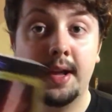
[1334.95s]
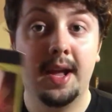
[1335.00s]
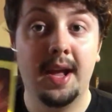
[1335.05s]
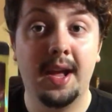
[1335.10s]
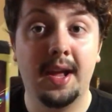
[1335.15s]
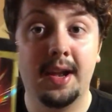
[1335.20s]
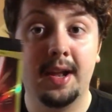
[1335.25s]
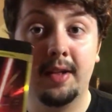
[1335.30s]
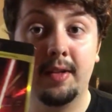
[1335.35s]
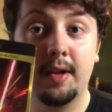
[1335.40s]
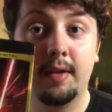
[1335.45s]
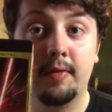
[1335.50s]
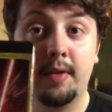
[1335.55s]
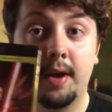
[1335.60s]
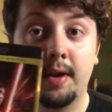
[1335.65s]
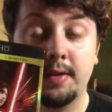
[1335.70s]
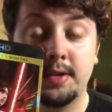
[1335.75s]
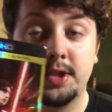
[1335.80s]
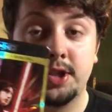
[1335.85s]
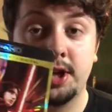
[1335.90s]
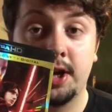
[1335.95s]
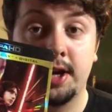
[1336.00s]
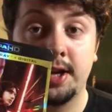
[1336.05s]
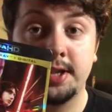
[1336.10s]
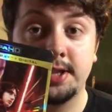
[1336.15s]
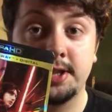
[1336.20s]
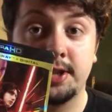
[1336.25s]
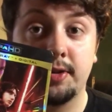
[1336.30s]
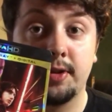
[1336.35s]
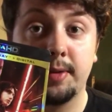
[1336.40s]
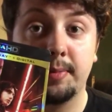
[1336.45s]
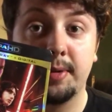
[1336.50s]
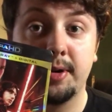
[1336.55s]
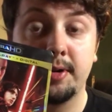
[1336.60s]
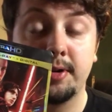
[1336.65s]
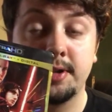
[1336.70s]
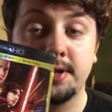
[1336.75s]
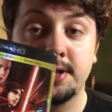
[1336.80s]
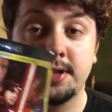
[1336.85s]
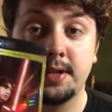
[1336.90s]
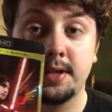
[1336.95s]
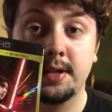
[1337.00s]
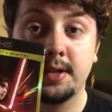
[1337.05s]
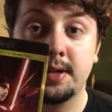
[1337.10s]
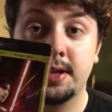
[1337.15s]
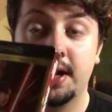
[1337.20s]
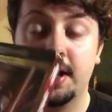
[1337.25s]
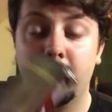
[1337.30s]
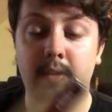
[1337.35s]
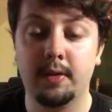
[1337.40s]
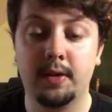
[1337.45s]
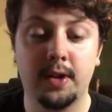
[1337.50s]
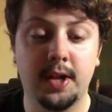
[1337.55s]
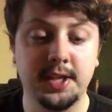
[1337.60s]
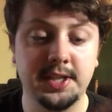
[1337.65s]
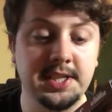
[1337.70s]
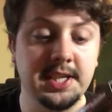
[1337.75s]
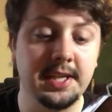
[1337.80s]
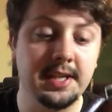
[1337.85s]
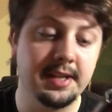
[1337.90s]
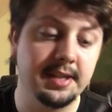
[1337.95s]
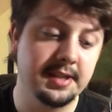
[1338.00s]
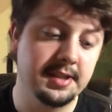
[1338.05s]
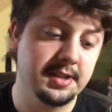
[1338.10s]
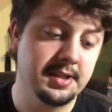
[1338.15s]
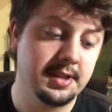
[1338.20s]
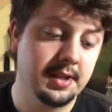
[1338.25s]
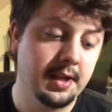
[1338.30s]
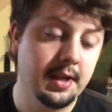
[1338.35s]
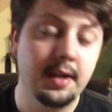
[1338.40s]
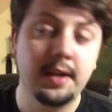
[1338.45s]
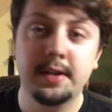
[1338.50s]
And I love how it shines, glimmers, and how glossy it is.